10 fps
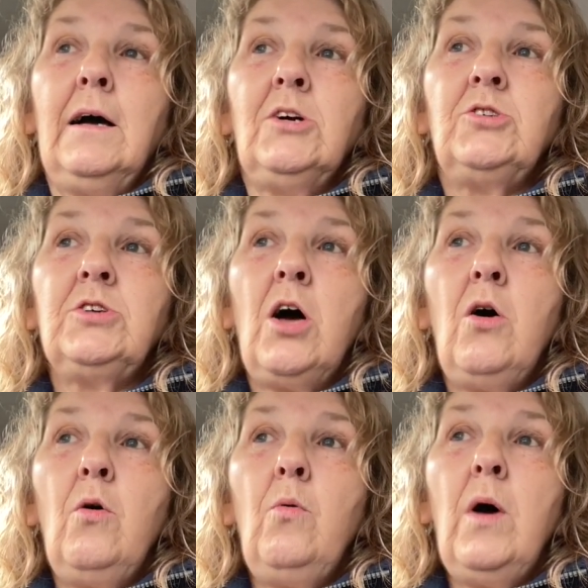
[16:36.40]

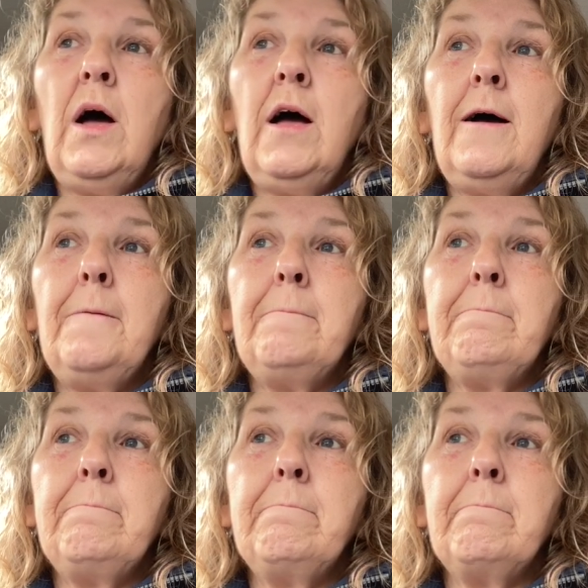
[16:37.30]
So uh,
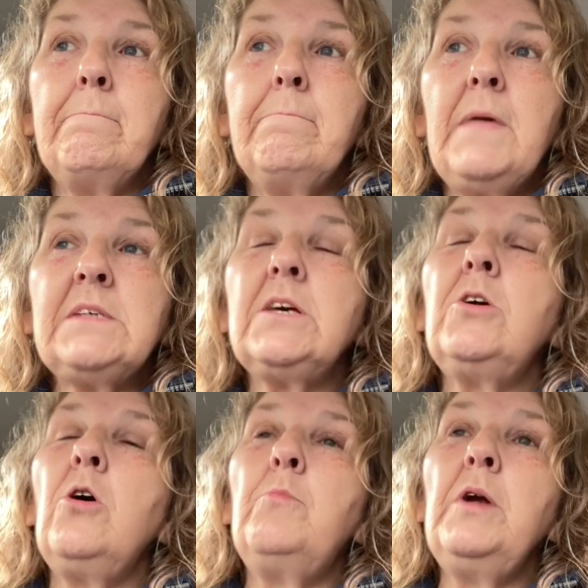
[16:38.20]
I said,
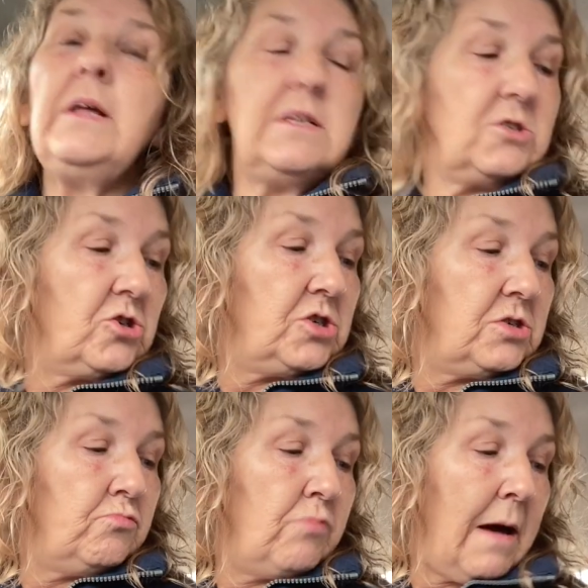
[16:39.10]
oh, brilliant. So
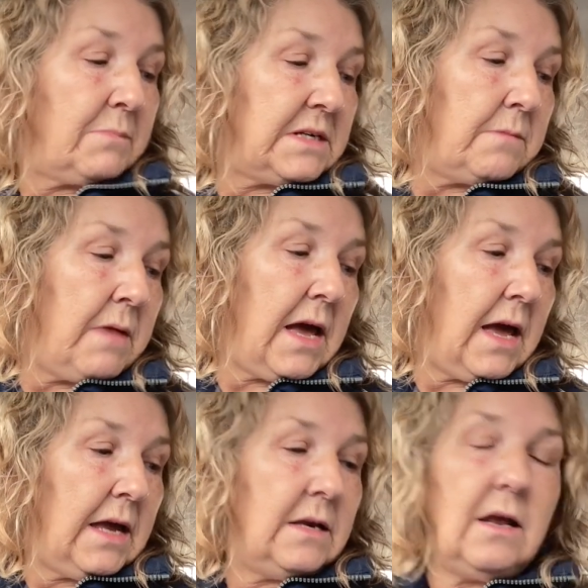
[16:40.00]
she's wrapped it, mate,
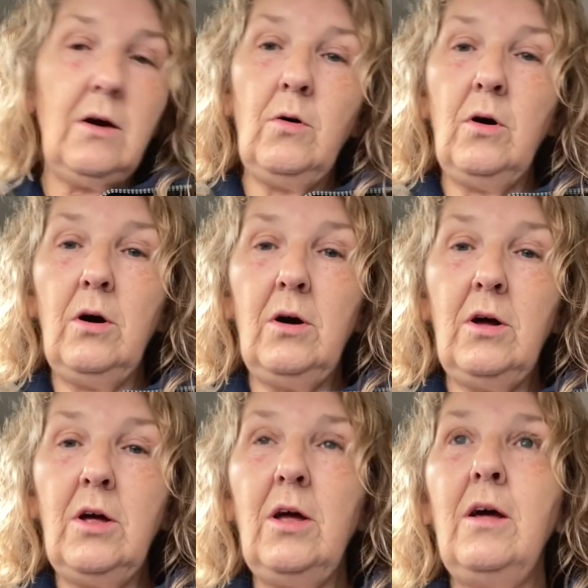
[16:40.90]
in
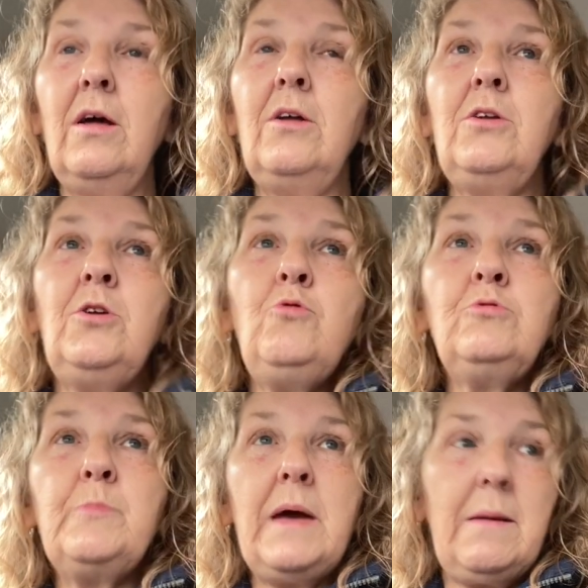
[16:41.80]

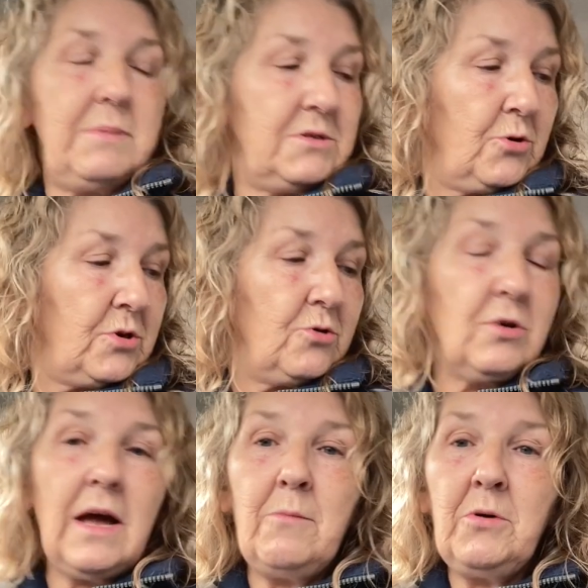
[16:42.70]
newspaper so it don't
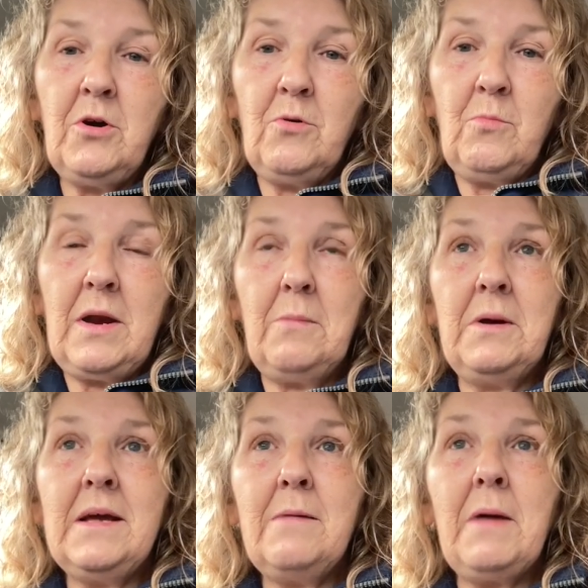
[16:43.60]
get broken when I
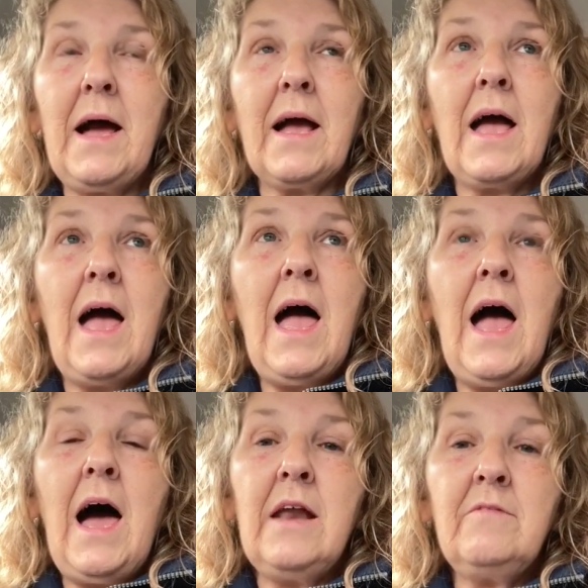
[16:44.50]
bring it back,
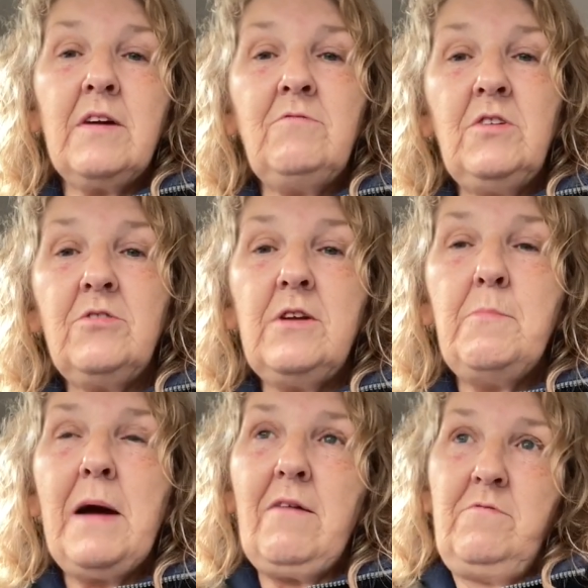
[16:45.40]
and I've given her three
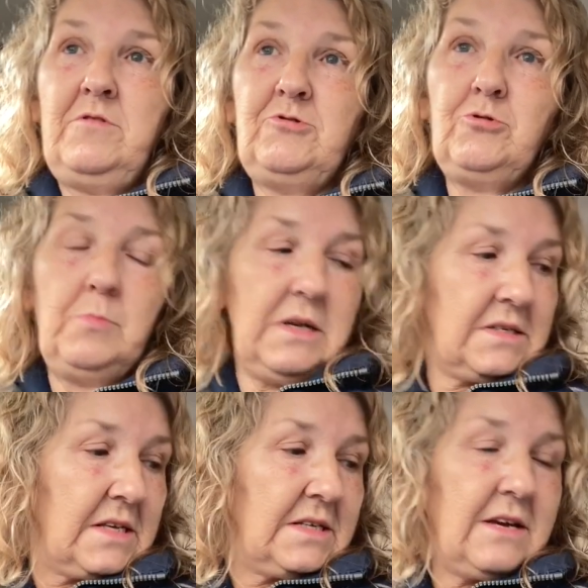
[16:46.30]
pound for trouble. I
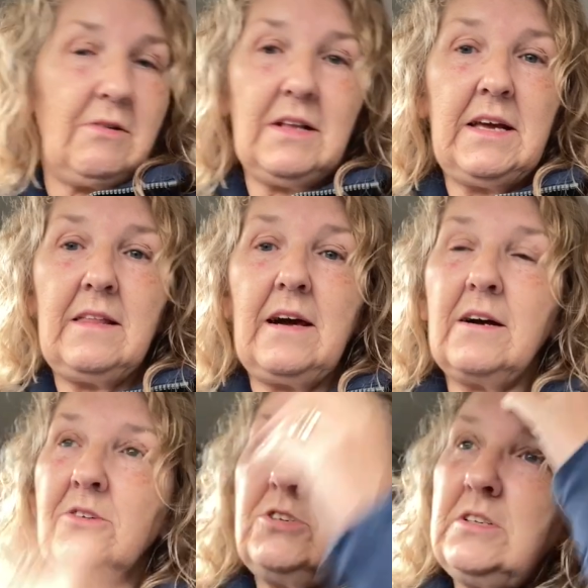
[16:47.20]
says, here, I'll do that,
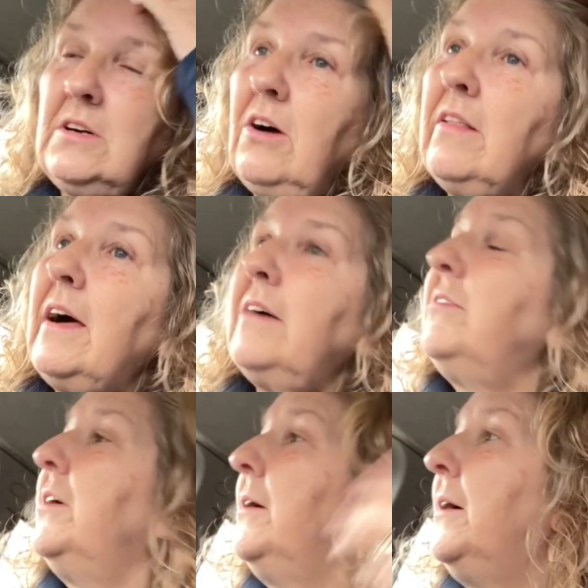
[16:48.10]
because you'd have got that if you